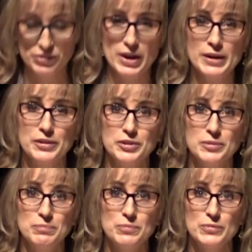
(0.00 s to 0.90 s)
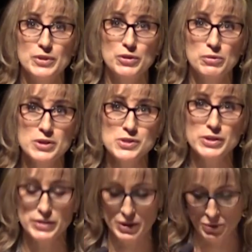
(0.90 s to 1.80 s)
Second,
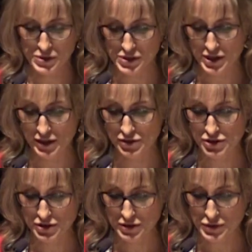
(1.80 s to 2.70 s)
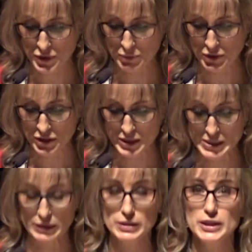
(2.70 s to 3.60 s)
increasingly we're seeing Indigenous
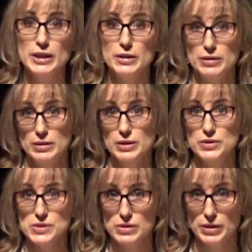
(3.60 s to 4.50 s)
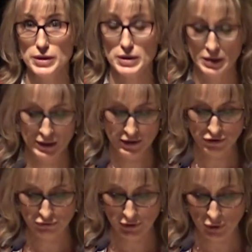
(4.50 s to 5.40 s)
communities lead the design,
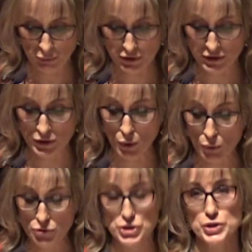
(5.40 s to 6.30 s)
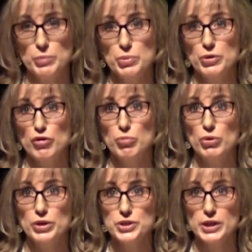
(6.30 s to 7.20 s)
development, and ownership of
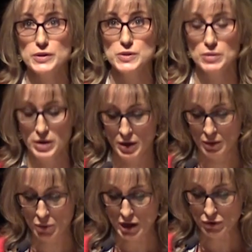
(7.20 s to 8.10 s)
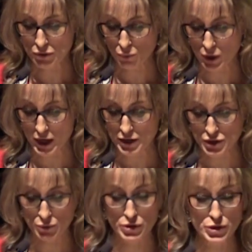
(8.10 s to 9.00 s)
projects, paving the way
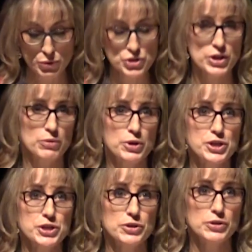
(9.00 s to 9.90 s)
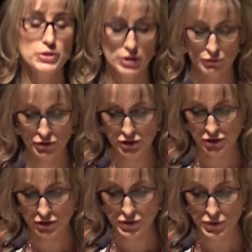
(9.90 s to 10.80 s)
to a new generation of
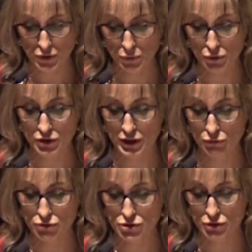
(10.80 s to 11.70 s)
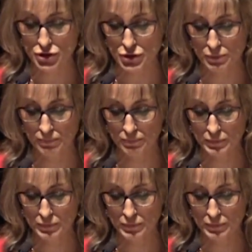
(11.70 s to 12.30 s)
Indigenous-owned infrastructure.